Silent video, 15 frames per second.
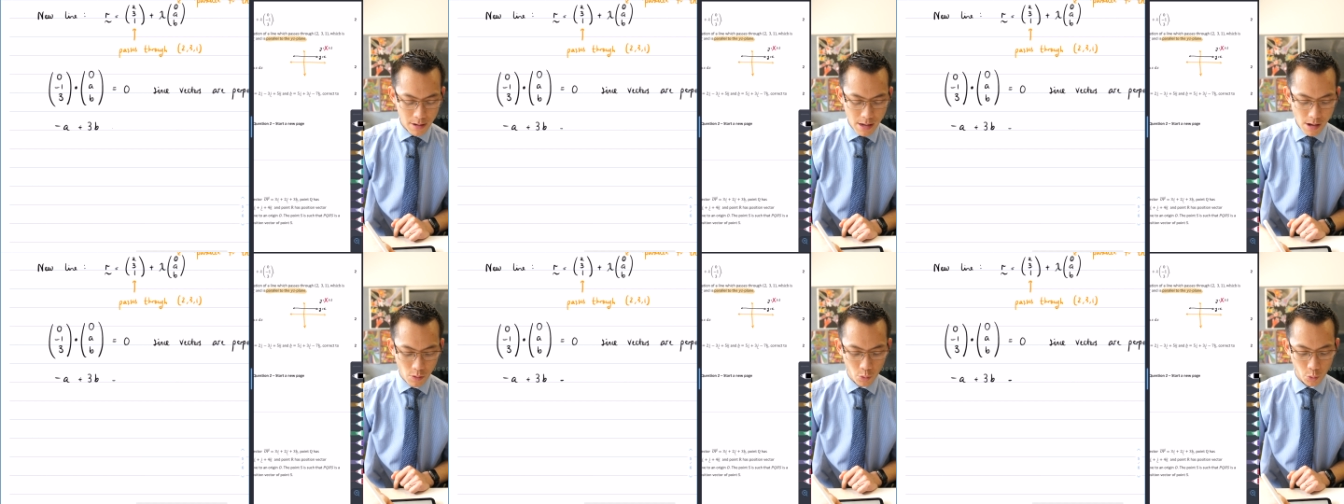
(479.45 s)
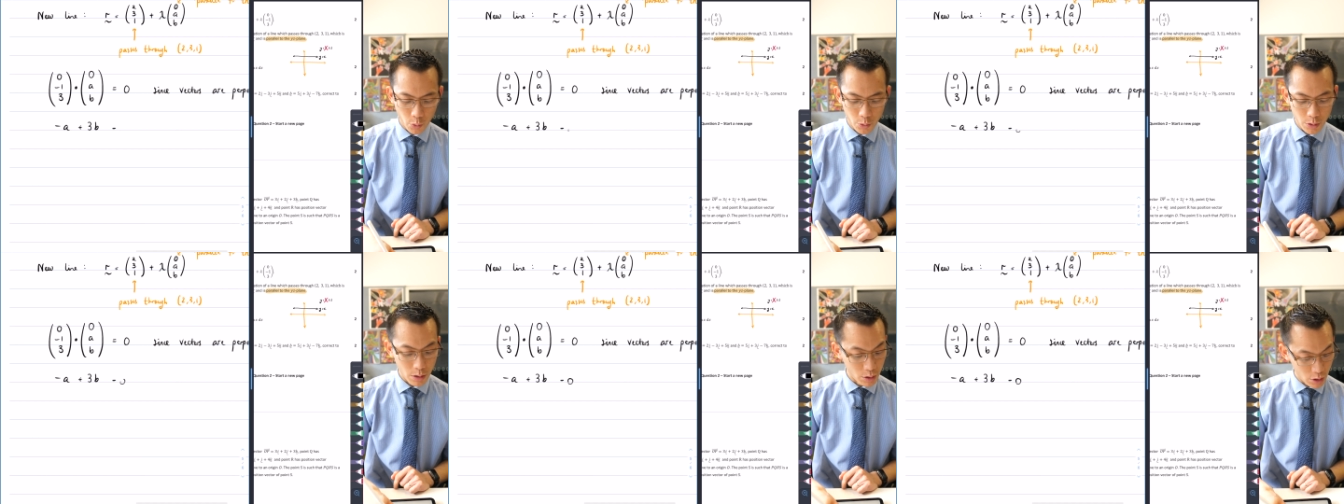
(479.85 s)

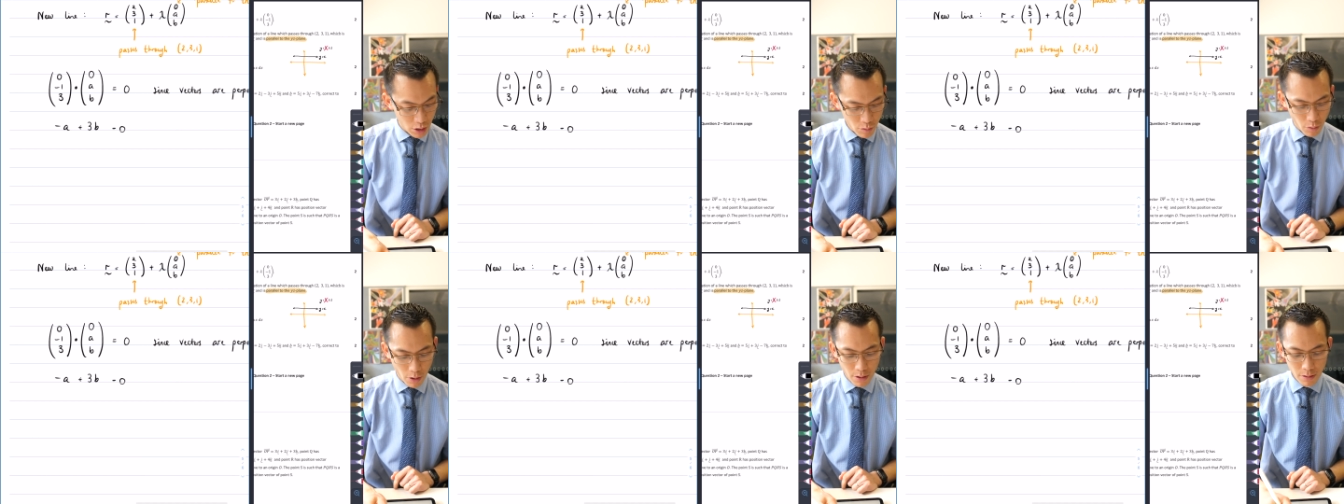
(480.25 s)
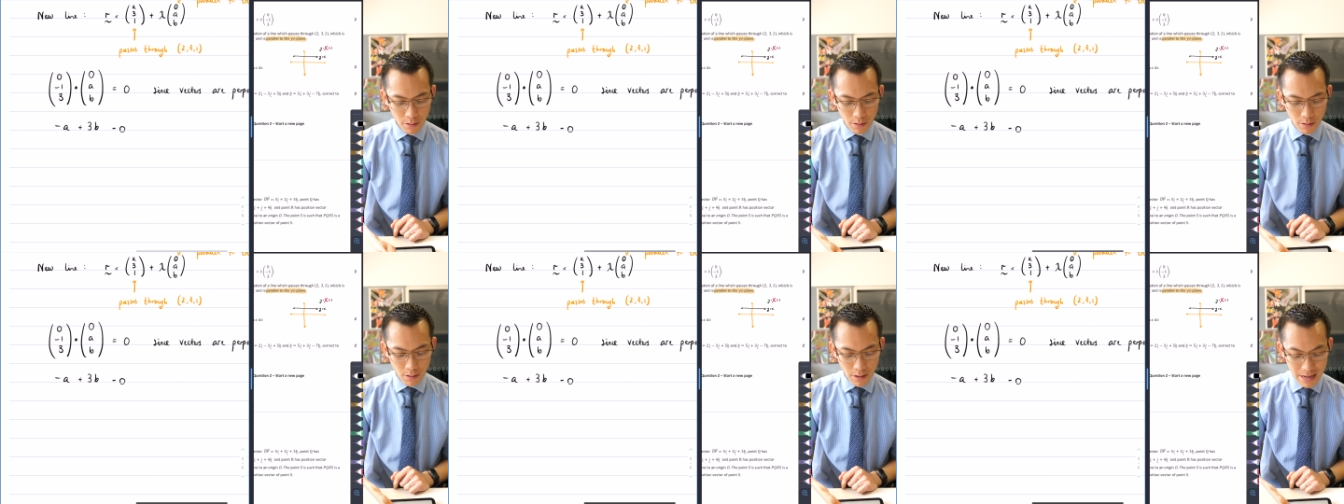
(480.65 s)
equals 0
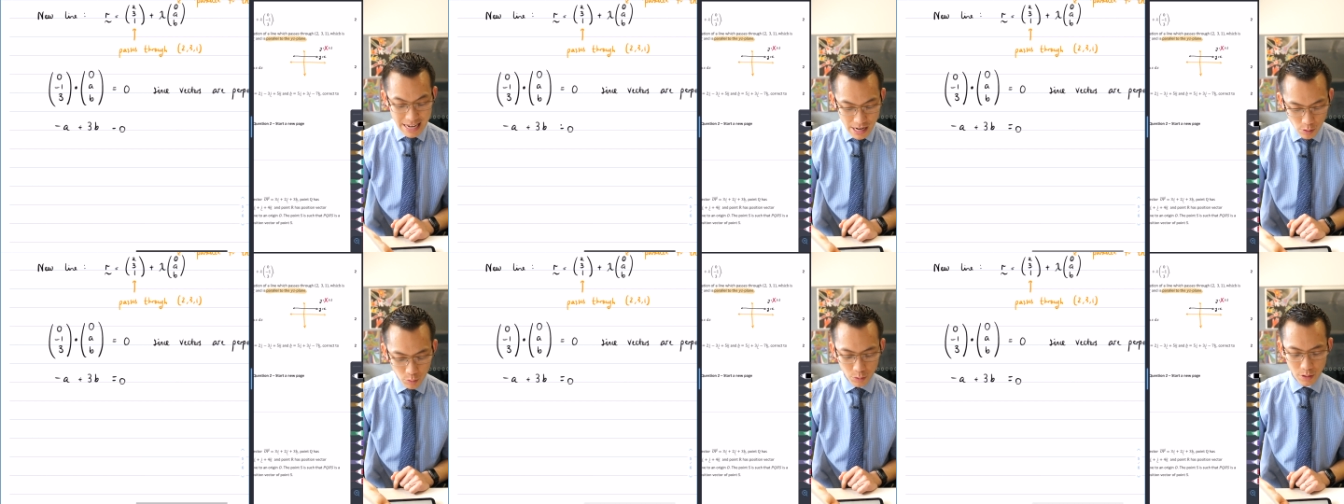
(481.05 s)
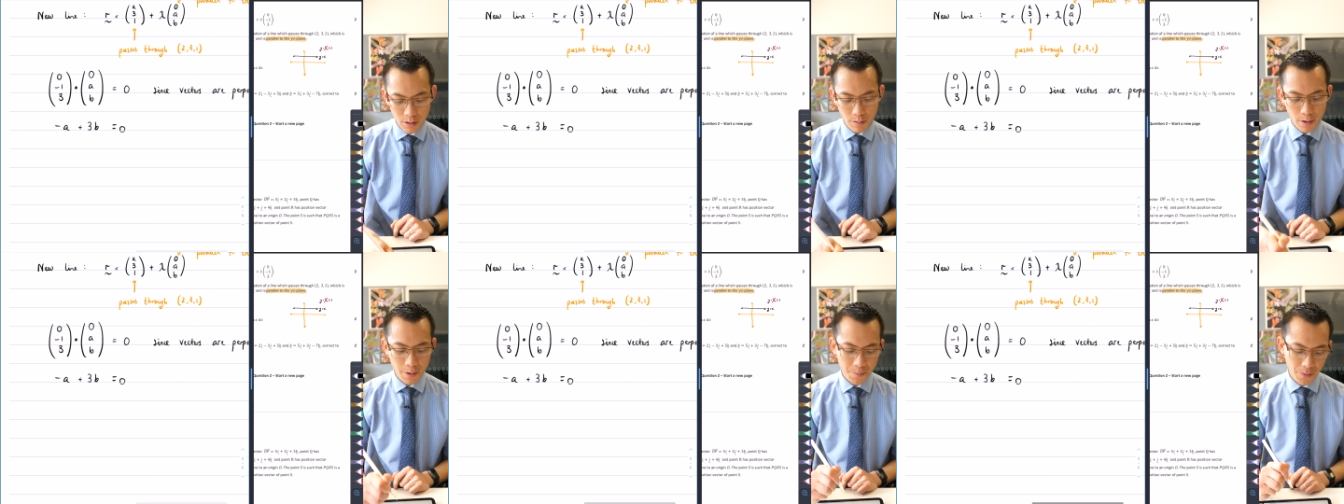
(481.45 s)
equals
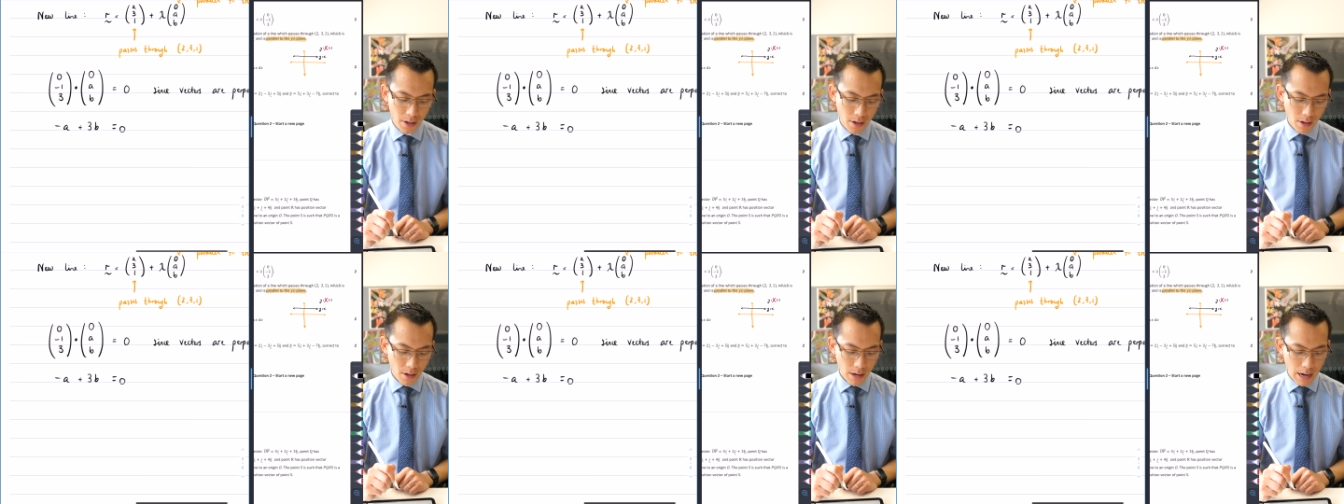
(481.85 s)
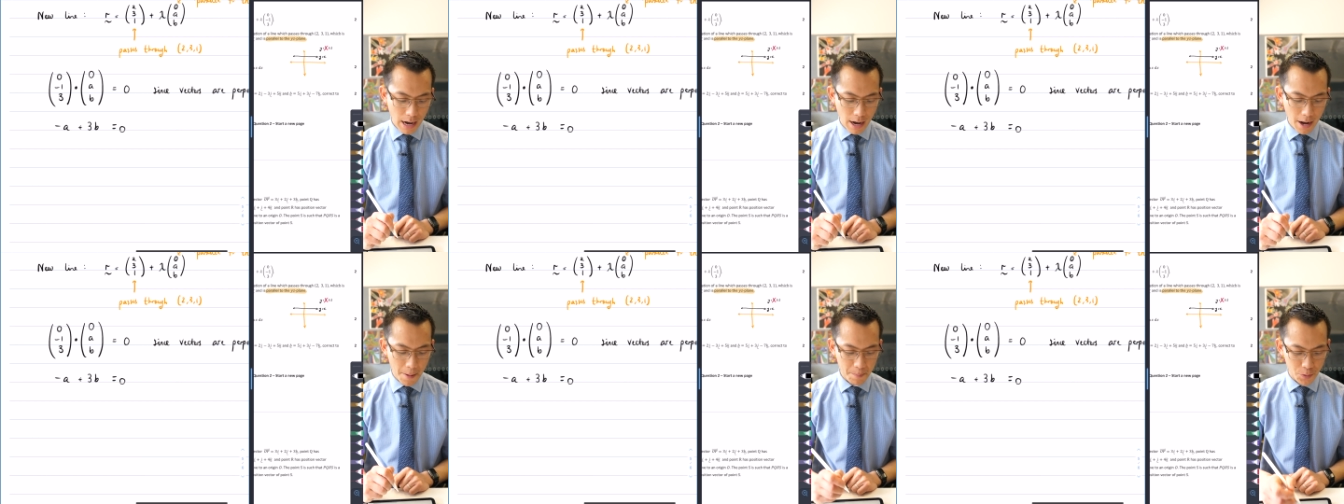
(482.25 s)
0.
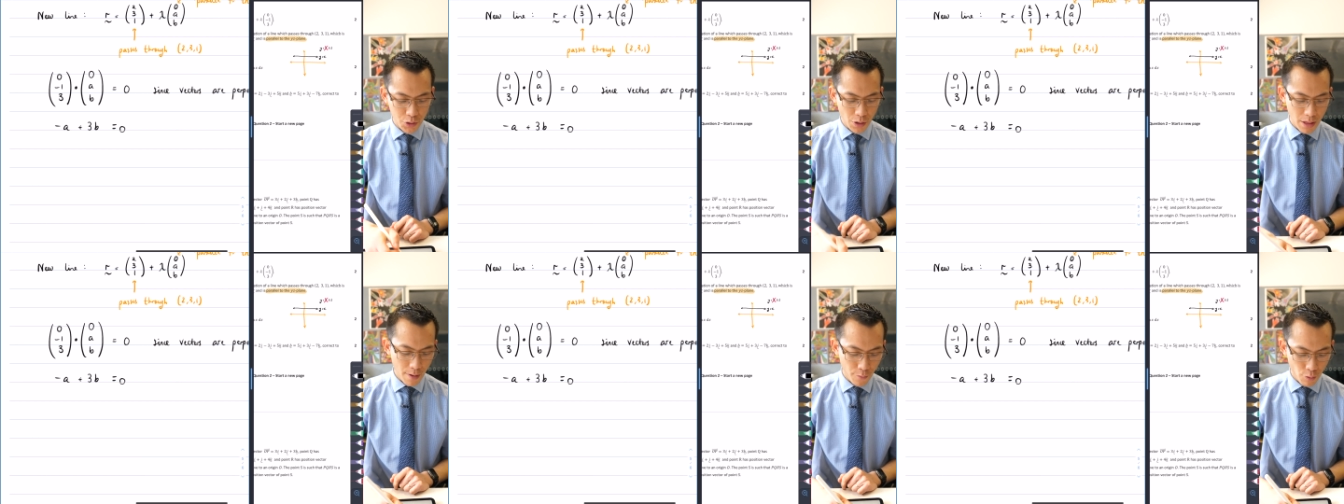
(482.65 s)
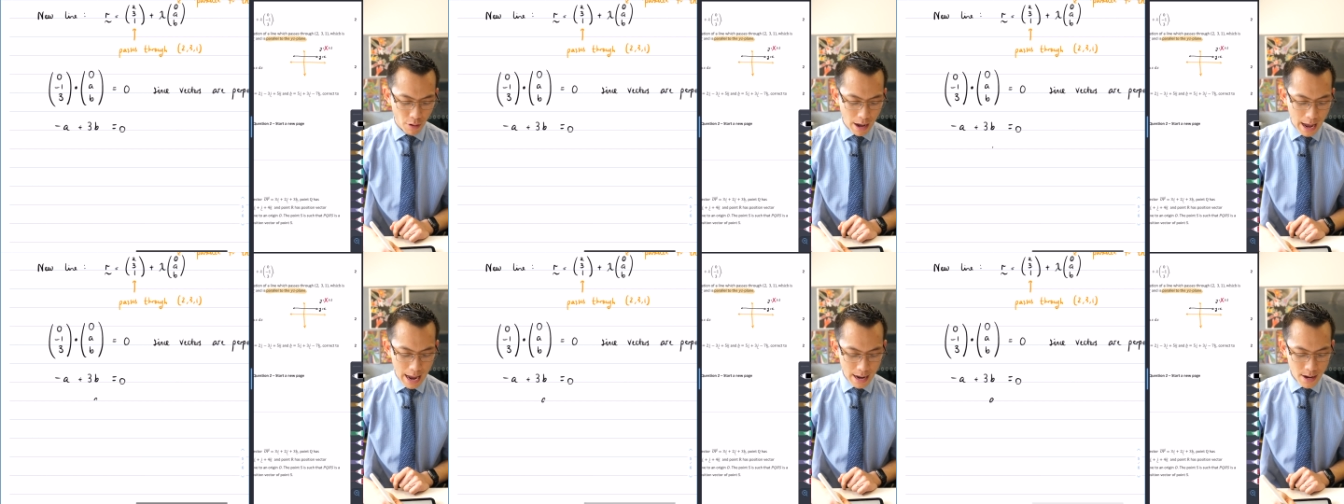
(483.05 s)
Um, so
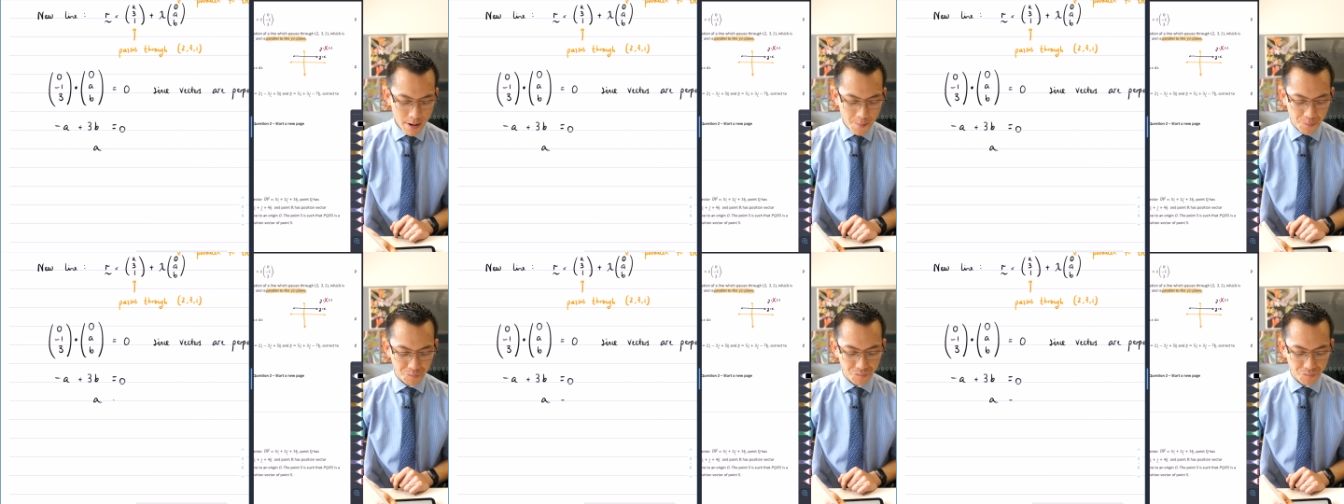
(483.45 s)
therefore A